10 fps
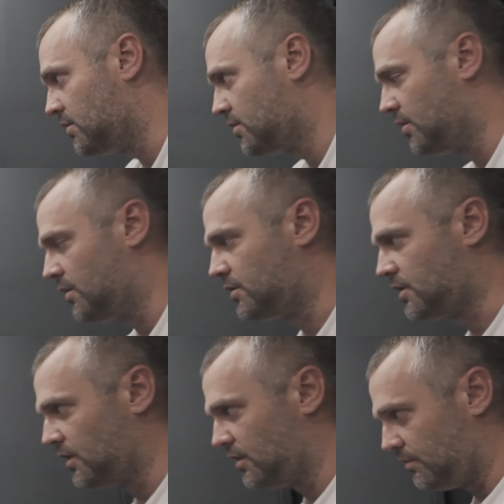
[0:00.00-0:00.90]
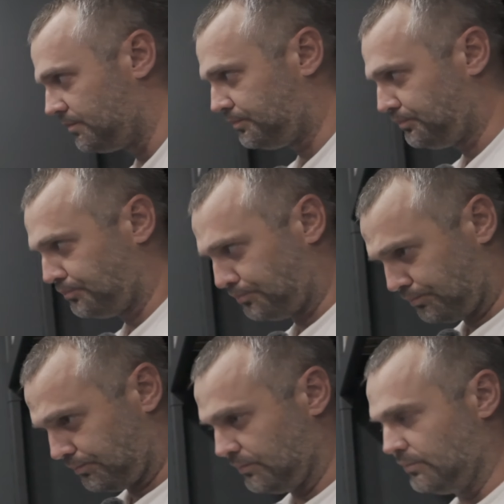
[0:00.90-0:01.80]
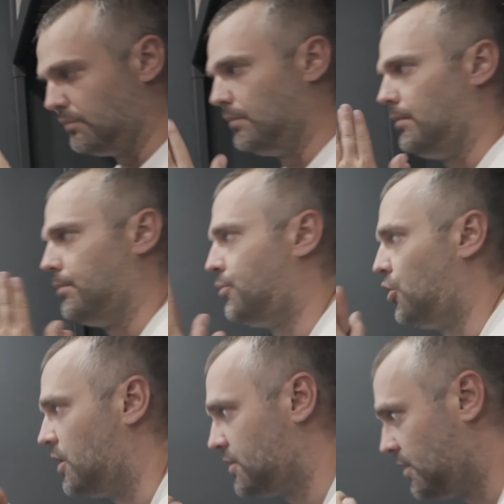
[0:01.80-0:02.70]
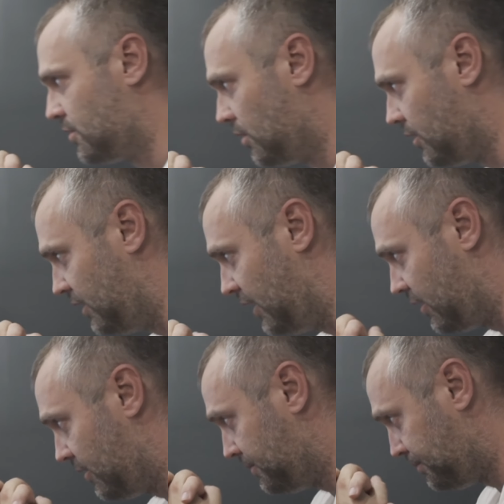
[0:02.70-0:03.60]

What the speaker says: So it's gonna process all the data